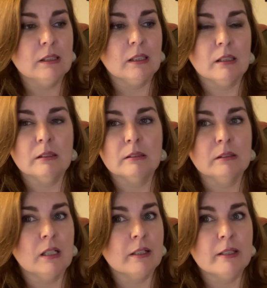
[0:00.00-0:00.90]
Uh,
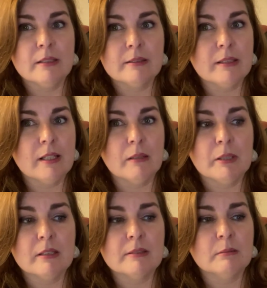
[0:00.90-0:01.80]
not an easy thing
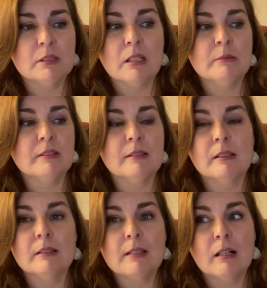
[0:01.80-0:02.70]
because sometimes it's,
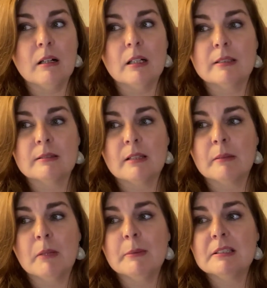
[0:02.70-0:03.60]
it's at odds.
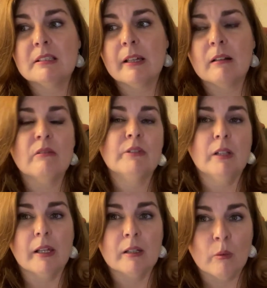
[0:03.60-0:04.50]
Like maybe today I don't
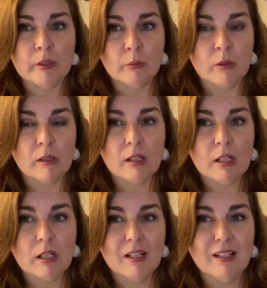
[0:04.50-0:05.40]
feel like going to
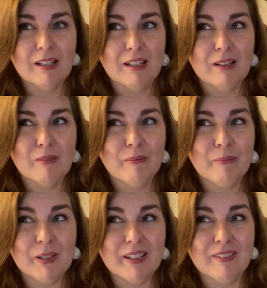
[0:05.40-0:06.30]
work
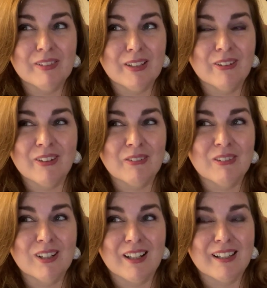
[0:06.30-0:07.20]
but if I don't go to
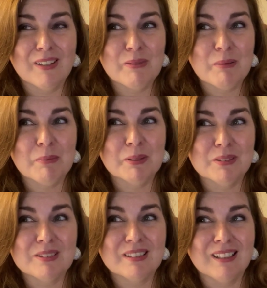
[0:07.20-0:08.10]
work, I can't pay my
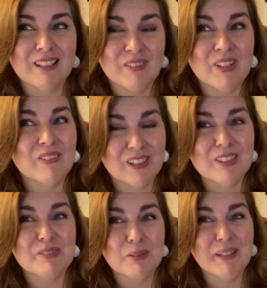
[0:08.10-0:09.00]
bills and then I'm going to really feel